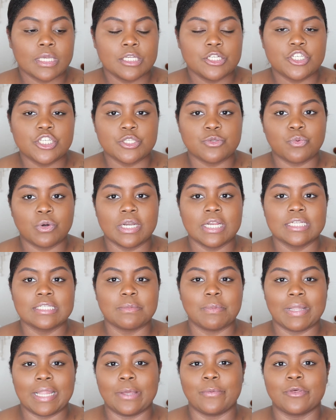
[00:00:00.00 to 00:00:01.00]
just wanting
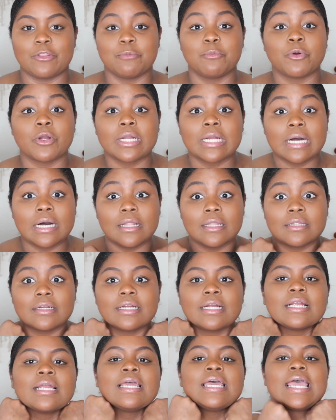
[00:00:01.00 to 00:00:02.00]
to play with more
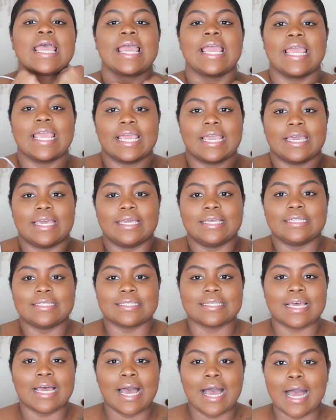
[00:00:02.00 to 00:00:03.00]
color.
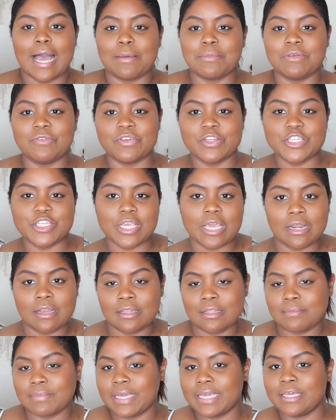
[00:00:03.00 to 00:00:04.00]
And I'm even
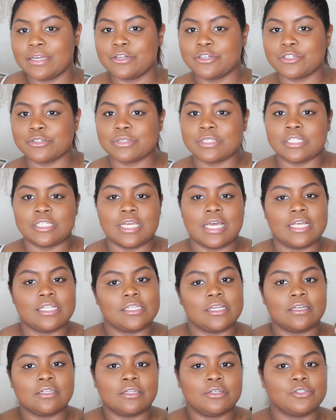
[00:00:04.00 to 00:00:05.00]
channeling my inner
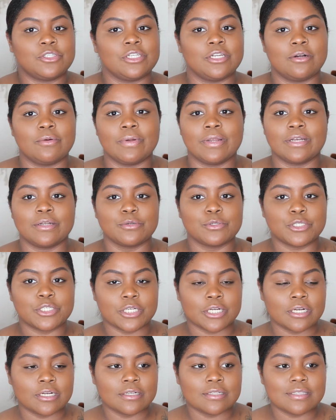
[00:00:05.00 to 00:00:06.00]
Juicyjas. Y'all know she don't wear no
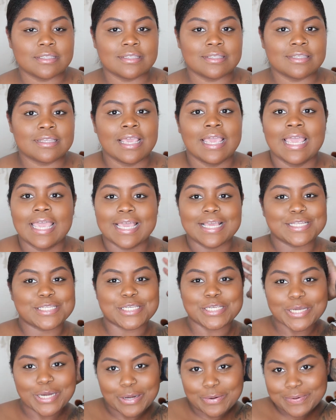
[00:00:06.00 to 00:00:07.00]
shirts and
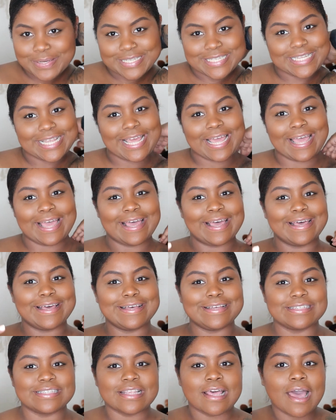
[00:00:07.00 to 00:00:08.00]
she always
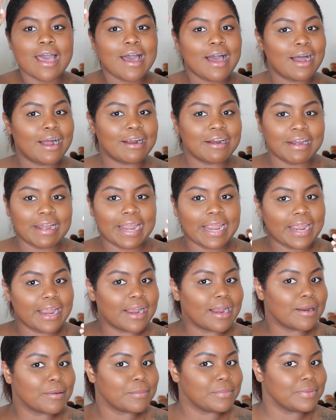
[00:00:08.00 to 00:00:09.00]
has her
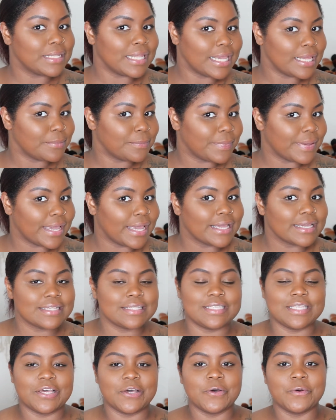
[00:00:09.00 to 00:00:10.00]
hair laid back.
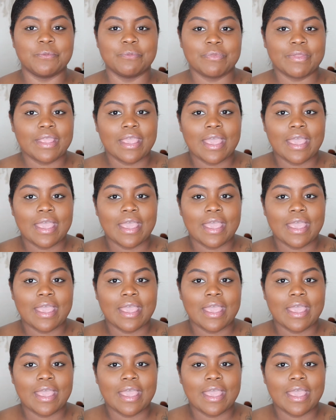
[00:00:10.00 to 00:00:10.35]
So